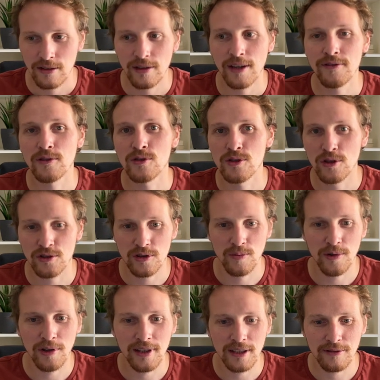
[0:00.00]
You have to search a
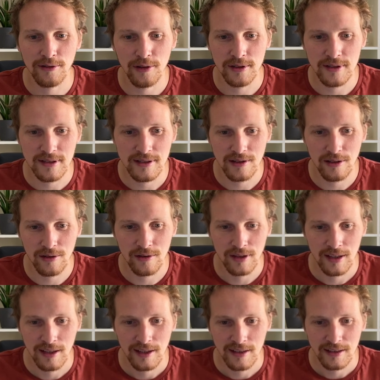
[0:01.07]
product first,
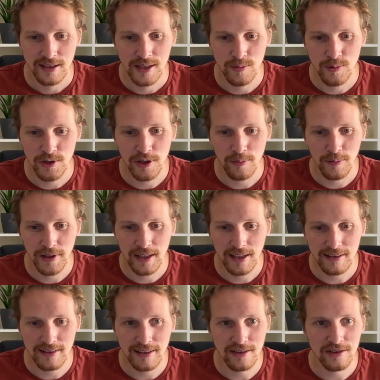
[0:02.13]
so keep shopping.
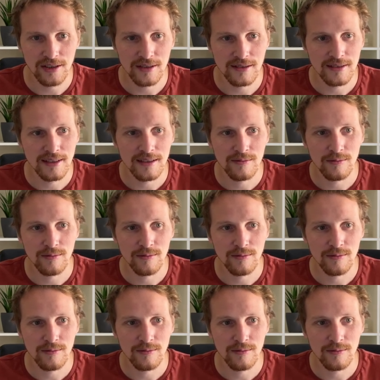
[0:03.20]
I take just this